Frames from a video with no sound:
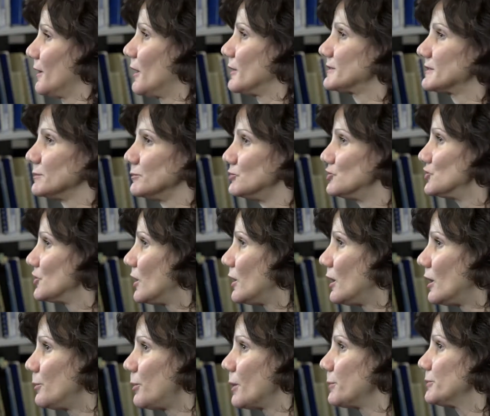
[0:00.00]
awesome
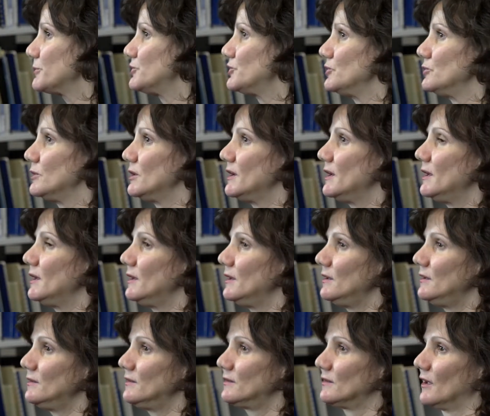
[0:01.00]
job
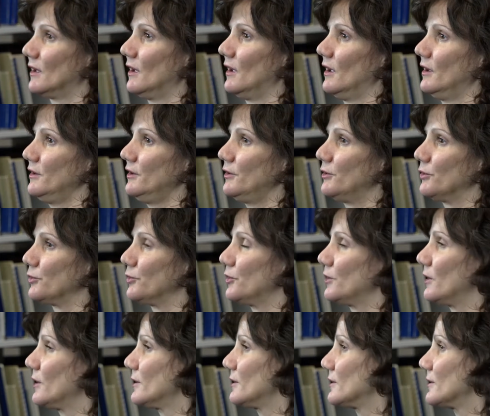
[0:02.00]
opportunities, you know,
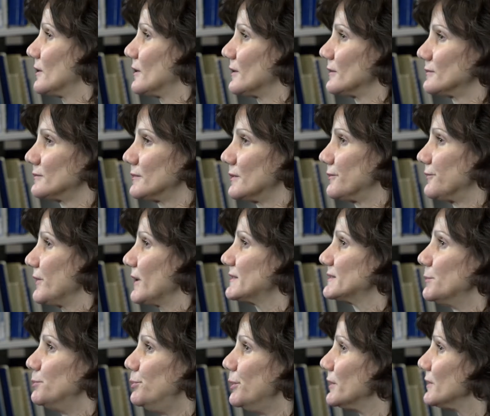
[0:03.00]
the
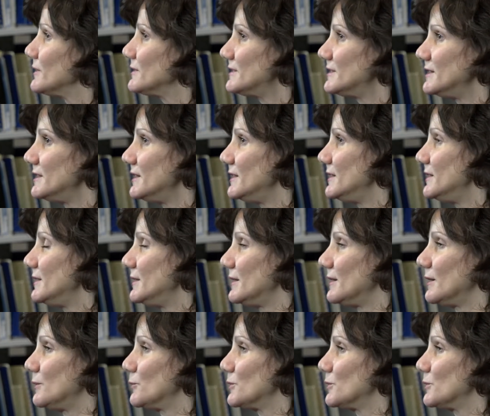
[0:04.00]
flexibility. It